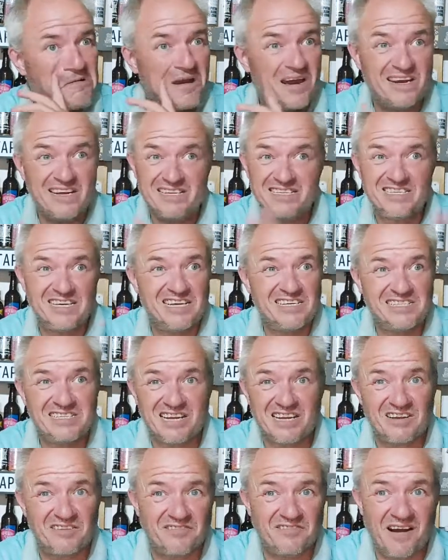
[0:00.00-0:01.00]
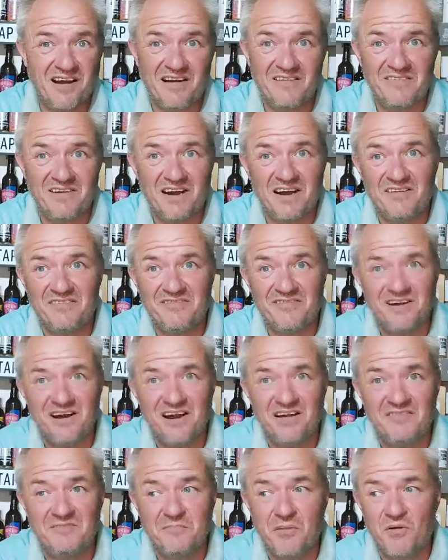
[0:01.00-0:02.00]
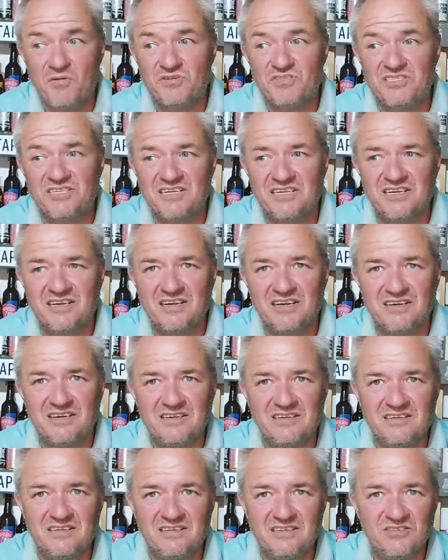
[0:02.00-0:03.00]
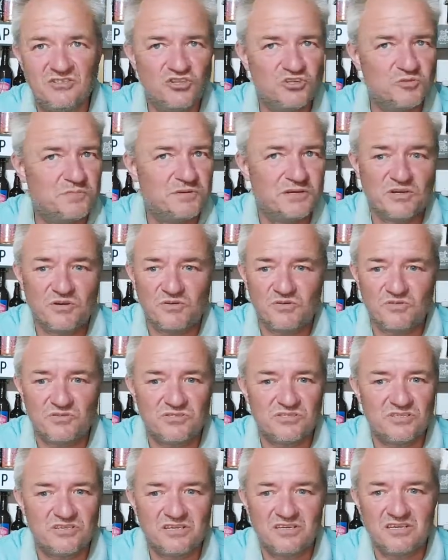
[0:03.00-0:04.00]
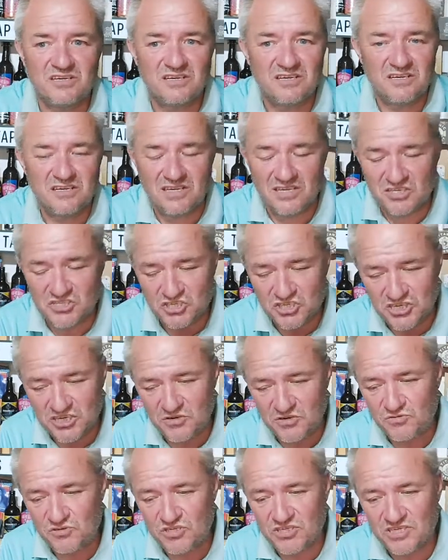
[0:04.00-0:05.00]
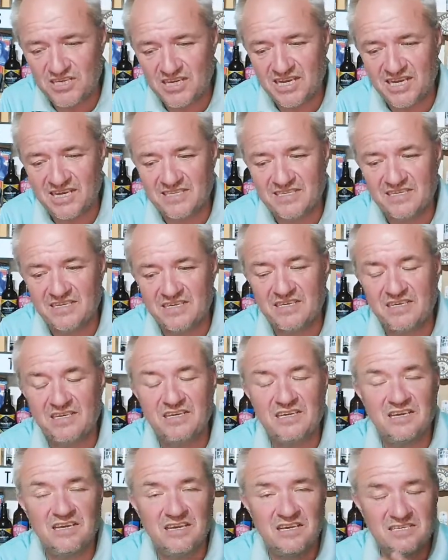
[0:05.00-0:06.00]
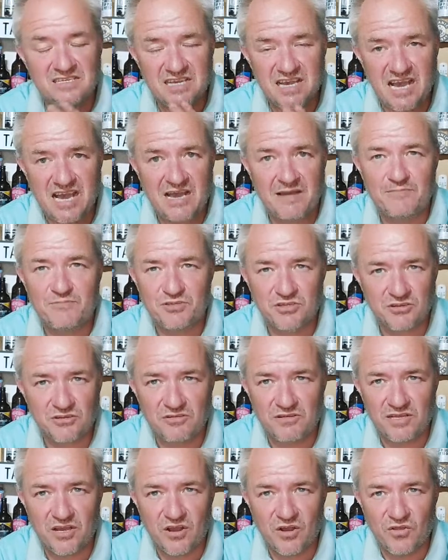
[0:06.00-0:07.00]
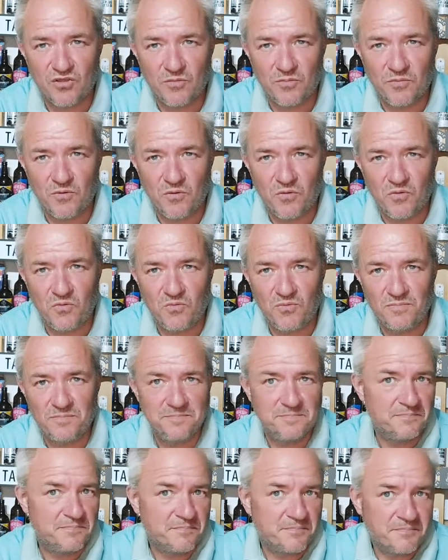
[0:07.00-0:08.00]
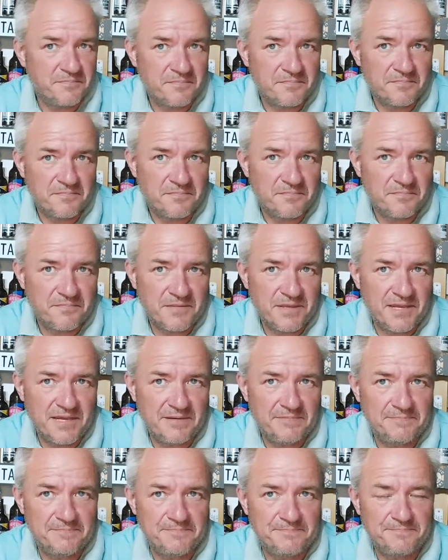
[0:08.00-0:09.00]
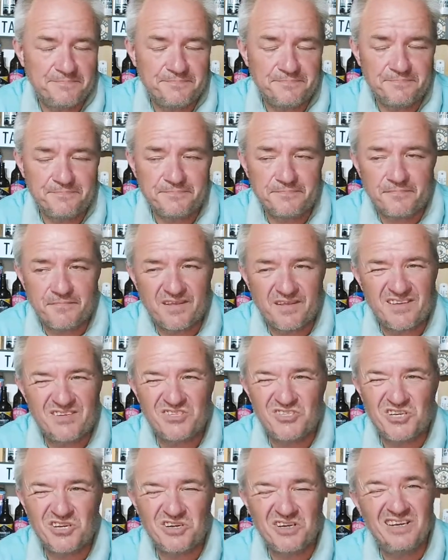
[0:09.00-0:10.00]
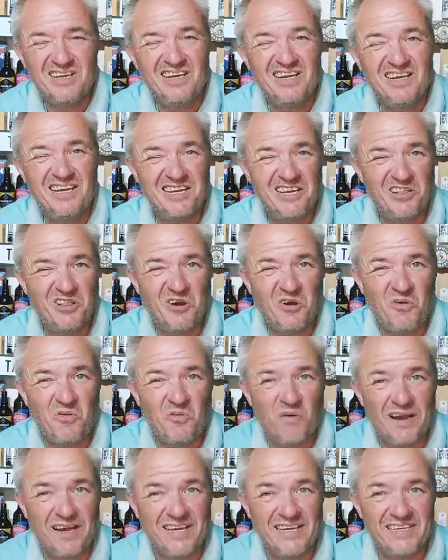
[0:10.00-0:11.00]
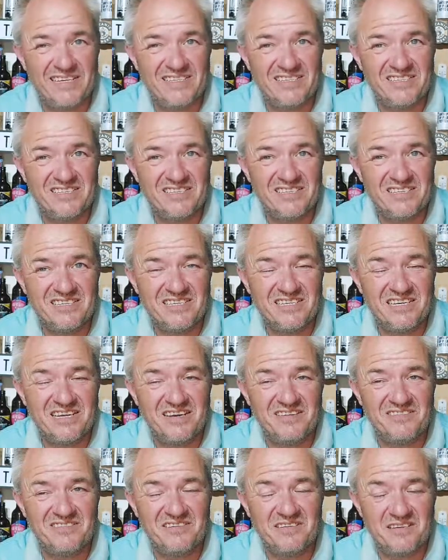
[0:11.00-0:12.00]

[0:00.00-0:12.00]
and it tastes like a 5 out of 5 box ticker, just because it's chilled you down, it's absolutely on the ball. Yeah, so in a lot of ways, you know,